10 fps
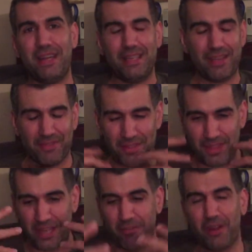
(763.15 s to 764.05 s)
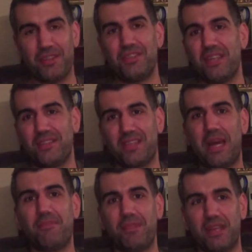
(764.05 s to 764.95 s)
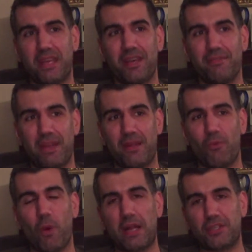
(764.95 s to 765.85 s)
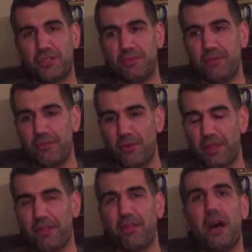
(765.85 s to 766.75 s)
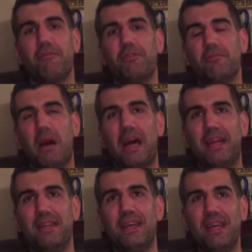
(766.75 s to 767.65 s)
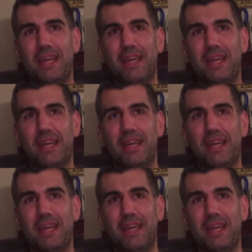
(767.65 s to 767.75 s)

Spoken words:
You have to think of all these things that I'm thinking of and watch the movie with a thoughtful mind